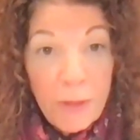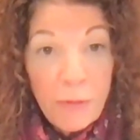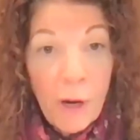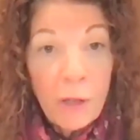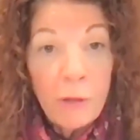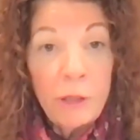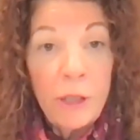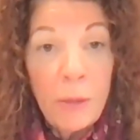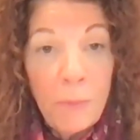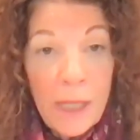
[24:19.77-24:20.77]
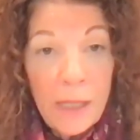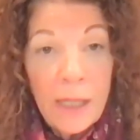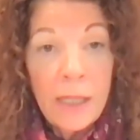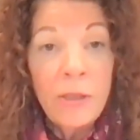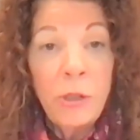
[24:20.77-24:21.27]
before I go into the
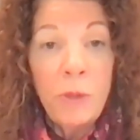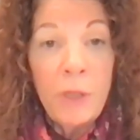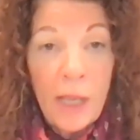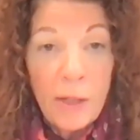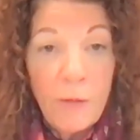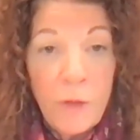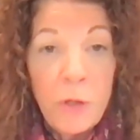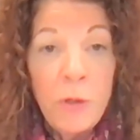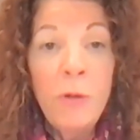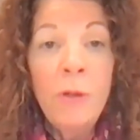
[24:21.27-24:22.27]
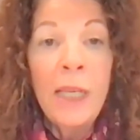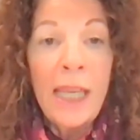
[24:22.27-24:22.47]
meeting, do an interview,